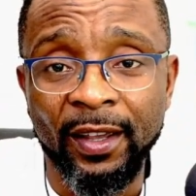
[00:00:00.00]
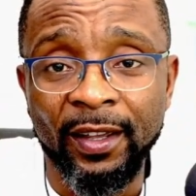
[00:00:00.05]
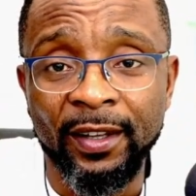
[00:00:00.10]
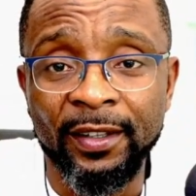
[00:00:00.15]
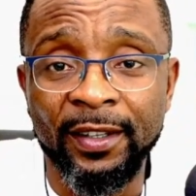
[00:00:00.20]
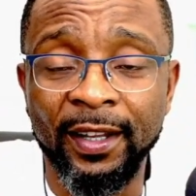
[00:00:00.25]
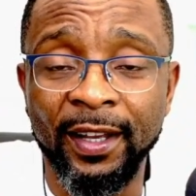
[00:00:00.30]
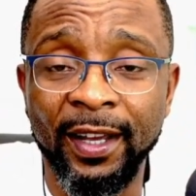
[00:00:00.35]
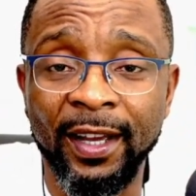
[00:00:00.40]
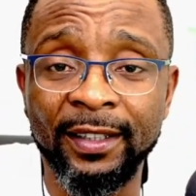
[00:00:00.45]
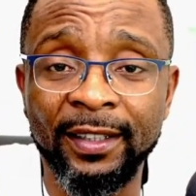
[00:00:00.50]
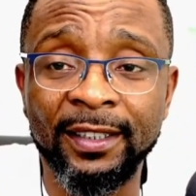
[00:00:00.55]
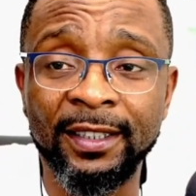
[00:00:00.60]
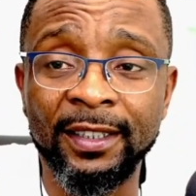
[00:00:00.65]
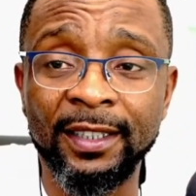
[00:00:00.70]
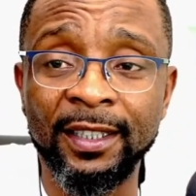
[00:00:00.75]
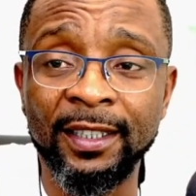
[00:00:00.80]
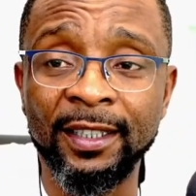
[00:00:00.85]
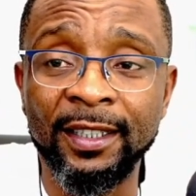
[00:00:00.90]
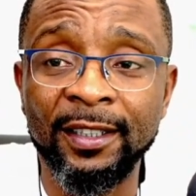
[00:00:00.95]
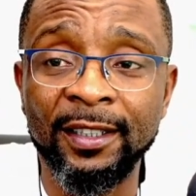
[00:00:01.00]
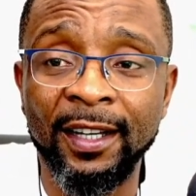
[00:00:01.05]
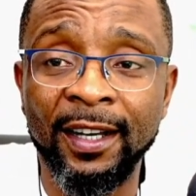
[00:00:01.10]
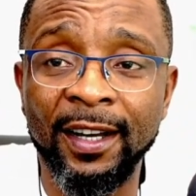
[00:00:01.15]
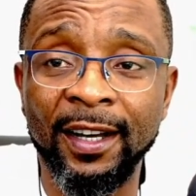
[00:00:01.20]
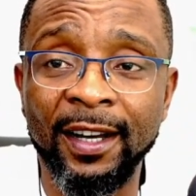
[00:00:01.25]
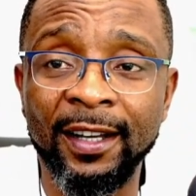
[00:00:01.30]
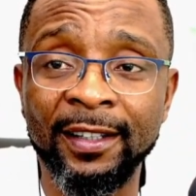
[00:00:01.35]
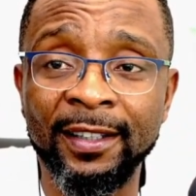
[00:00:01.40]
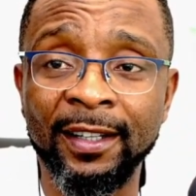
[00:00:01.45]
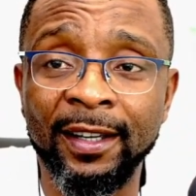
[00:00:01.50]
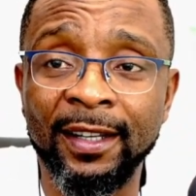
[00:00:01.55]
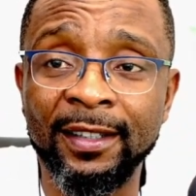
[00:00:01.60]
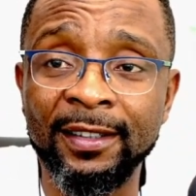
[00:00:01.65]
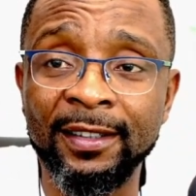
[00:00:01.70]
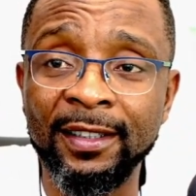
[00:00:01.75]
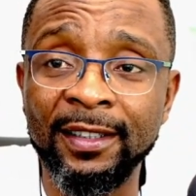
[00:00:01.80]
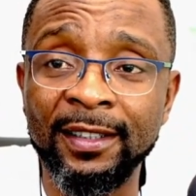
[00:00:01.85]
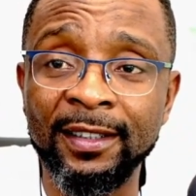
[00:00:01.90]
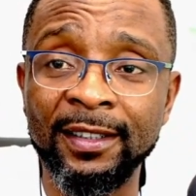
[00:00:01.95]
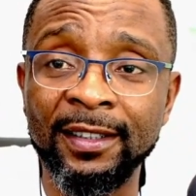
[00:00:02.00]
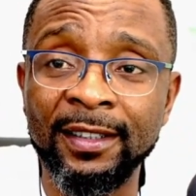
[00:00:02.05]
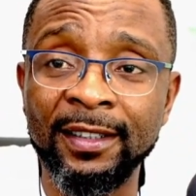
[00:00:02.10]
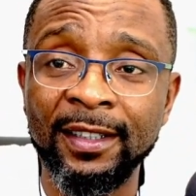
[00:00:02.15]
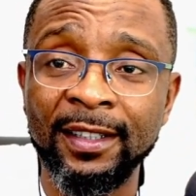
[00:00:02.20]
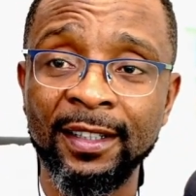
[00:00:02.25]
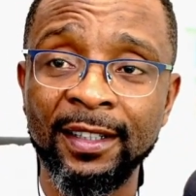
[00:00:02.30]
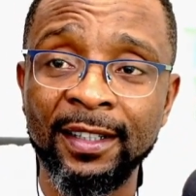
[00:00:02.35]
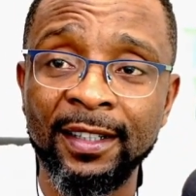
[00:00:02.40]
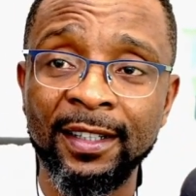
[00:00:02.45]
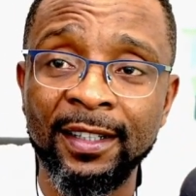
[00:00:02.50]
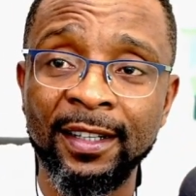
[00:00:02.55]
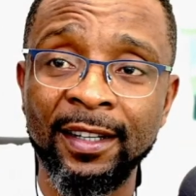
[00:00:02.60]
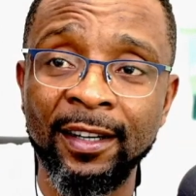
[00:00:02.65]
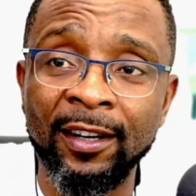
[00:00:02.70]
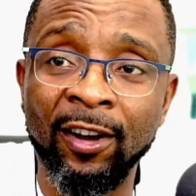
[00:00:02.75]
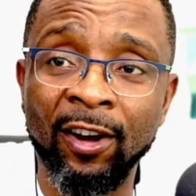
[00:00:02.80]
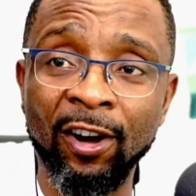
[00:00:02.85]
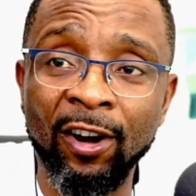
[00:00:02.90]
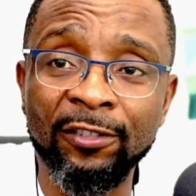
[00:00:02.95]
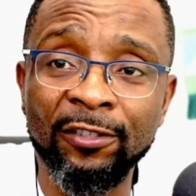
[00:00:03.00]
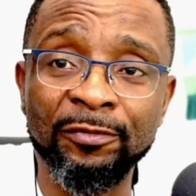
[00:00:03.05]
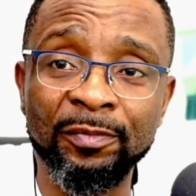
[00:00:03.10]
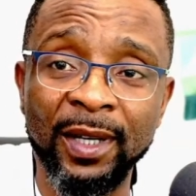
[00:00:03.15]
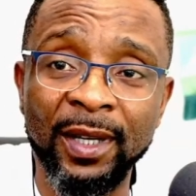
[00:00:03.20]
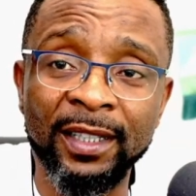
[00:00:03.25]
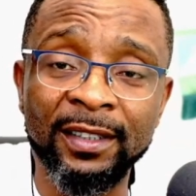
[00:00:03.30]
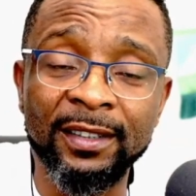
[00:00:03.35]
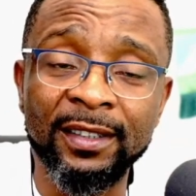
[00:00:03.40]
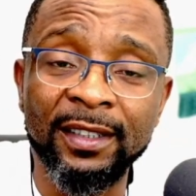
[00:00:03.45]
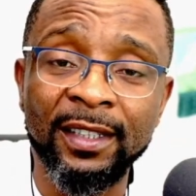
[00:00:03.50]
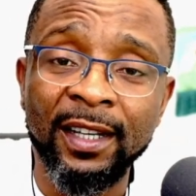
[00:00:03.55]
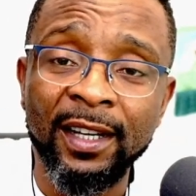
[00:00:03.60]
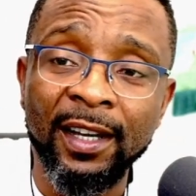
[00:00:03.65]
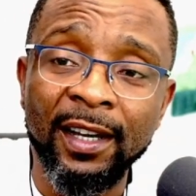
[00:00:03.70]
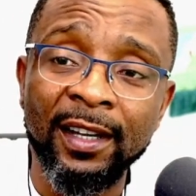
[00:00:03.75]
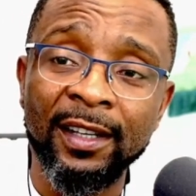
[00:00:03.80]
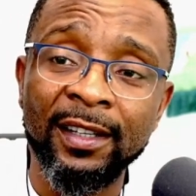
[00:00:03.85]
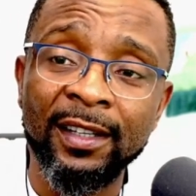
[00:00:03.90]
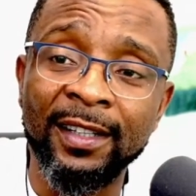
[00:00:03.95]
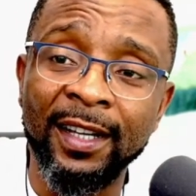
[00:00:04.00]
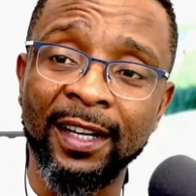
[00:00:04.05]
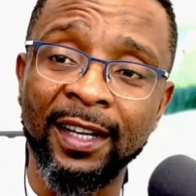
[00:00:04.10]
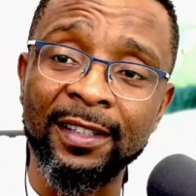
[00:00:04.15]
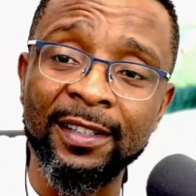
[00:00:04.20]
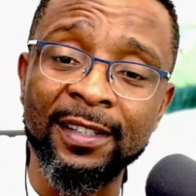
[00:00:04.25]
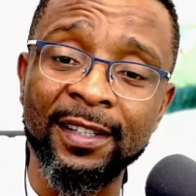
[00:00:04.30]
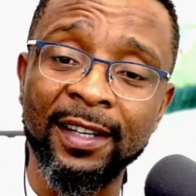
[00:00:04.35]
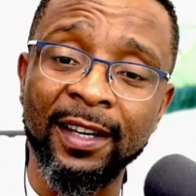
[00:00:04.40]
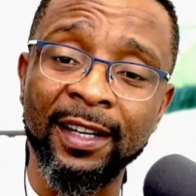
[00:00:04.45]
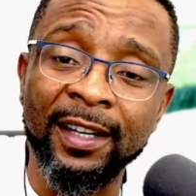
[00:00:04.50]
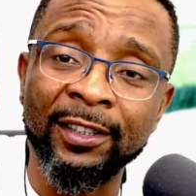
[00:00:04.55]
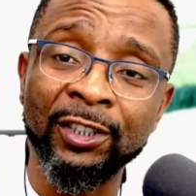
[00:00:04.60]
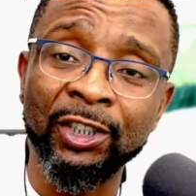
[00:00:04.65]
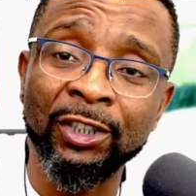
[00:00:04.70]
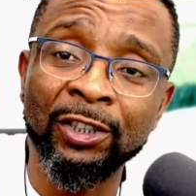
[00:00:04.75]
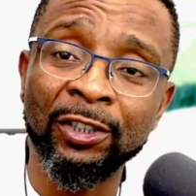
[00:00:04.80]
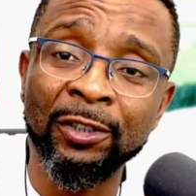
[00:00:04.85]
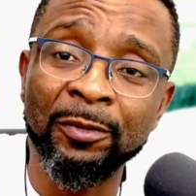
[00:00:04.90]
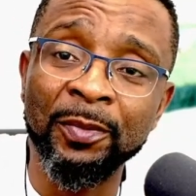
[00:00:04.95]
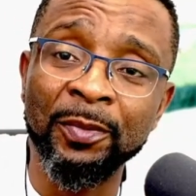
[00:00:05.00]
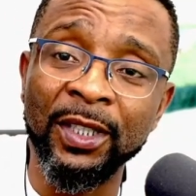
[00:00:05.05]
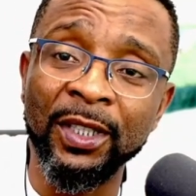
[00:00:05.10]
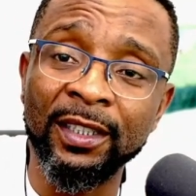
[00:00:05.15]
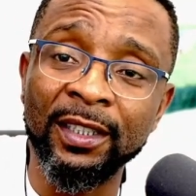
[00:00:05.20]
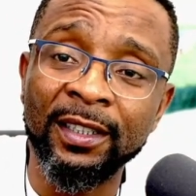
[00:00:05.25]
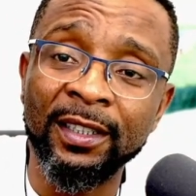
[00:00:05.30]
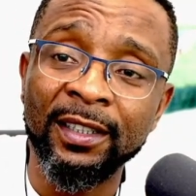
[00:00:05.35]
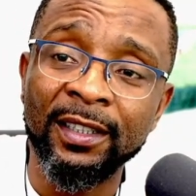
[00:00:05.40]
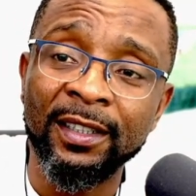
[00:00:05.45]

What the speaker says: They are the government that should be